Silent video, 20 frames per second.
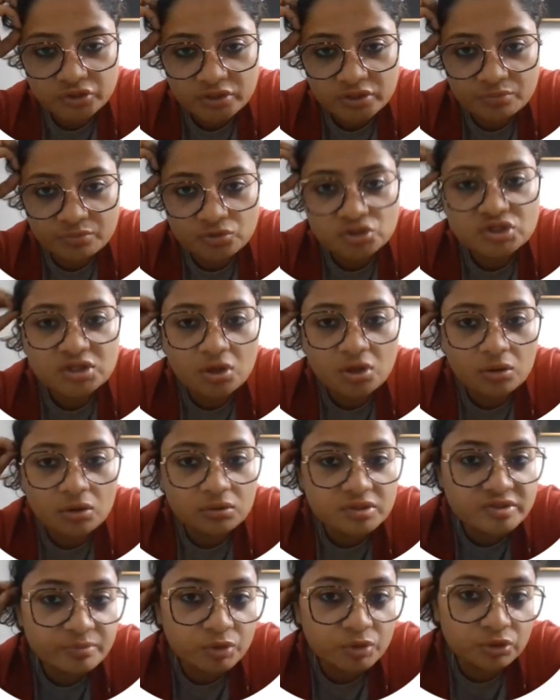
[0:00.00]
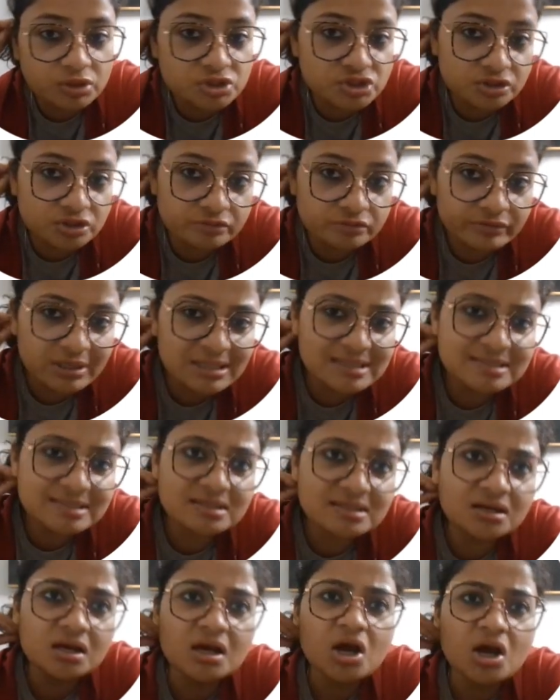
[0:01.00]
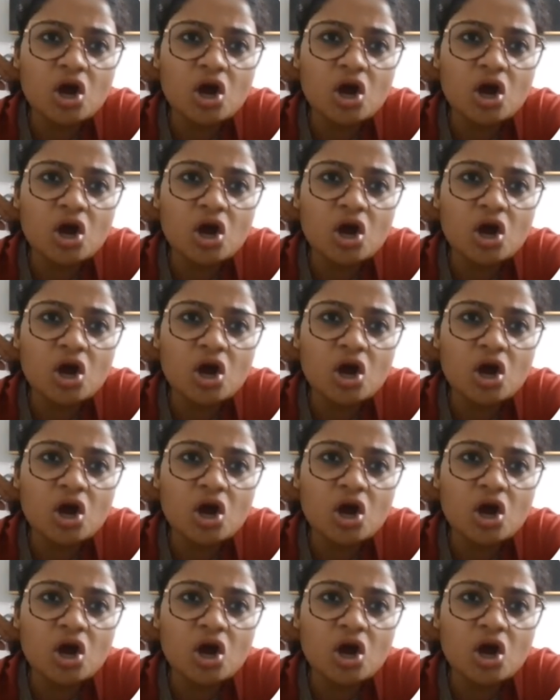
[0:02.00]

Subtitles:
It mostly occurs among the children. It is a